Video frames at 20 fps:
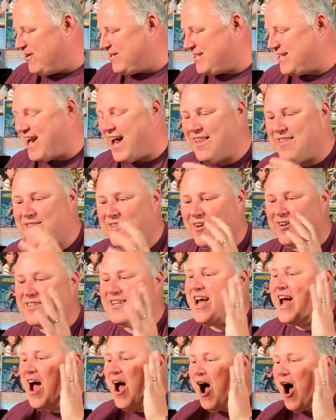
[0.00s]

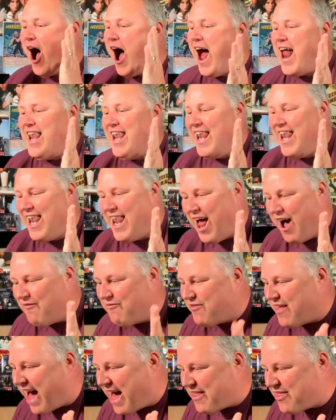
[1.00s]
I
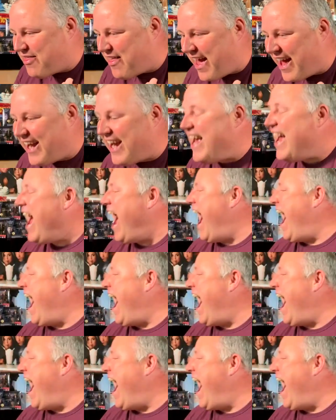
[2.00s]
love that thing.